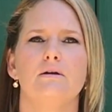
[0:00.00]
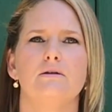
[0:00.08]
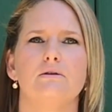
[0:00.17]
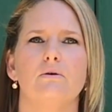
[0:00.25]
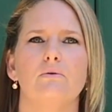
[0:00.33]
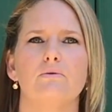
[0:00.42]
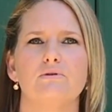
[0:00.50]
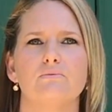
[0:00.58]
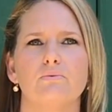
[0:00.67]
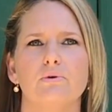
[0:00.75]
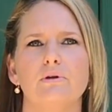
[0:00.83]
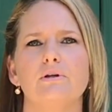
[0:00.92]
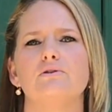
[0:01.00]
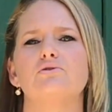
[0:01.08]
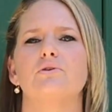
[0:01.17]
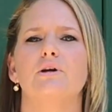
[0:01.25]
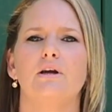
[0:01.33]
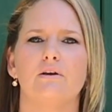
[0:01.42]
So it was really
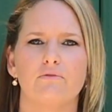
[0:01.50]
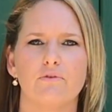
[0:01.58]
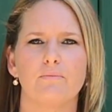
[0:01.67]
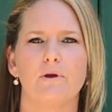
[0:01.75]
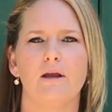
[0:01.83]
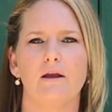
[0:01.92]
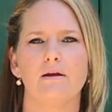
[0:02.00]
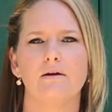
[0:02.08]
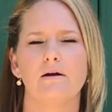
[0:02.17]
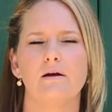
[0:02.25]
intriguing for me.